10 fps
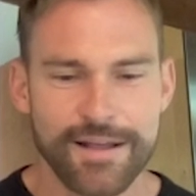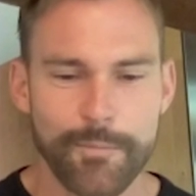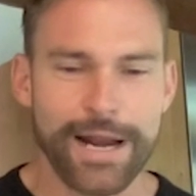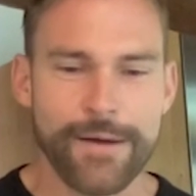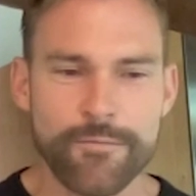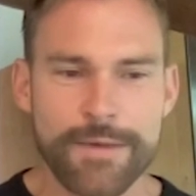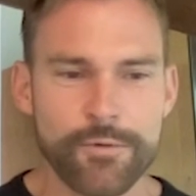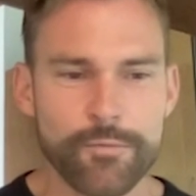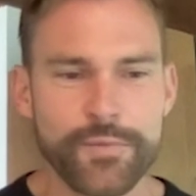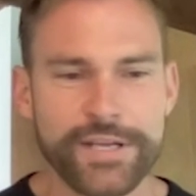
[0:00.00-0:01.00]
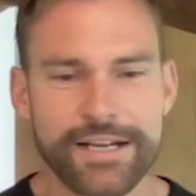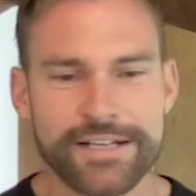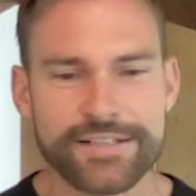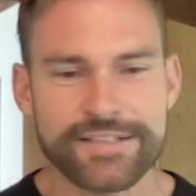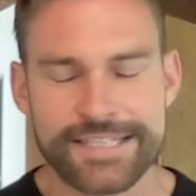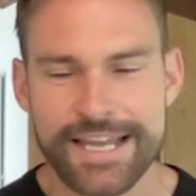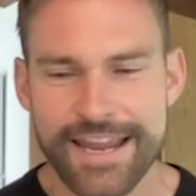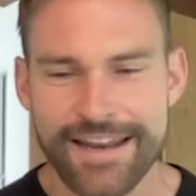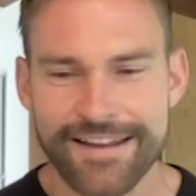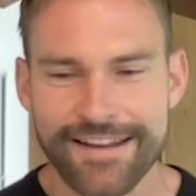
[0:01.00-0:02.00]
but I remember being on
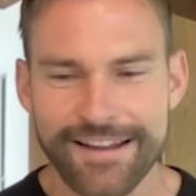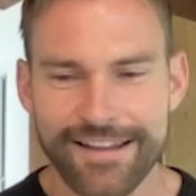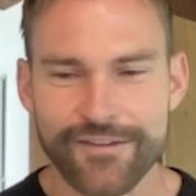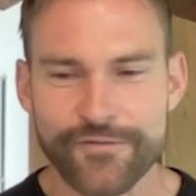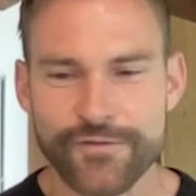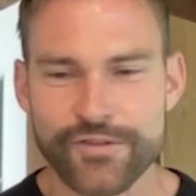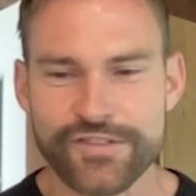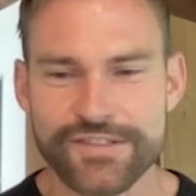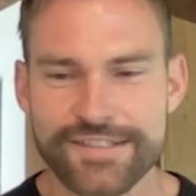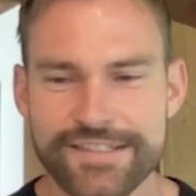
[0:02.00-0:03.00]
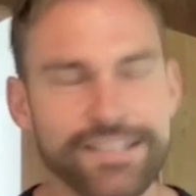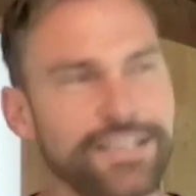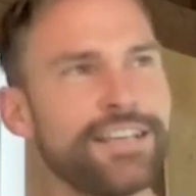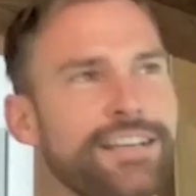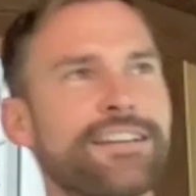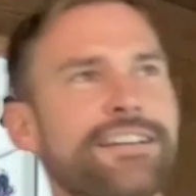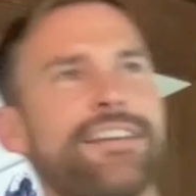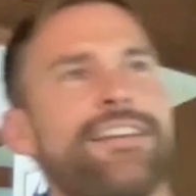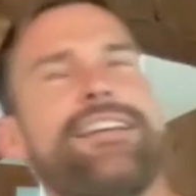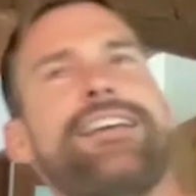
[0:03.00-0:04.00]
set in the first scene
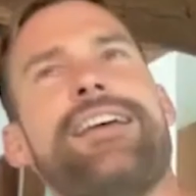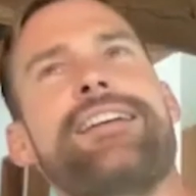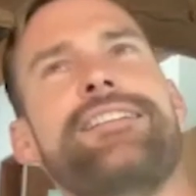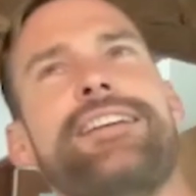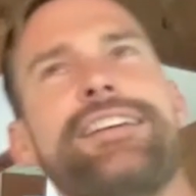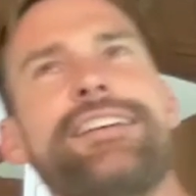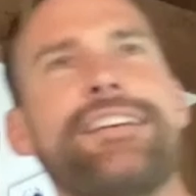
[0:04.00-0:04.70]
and like,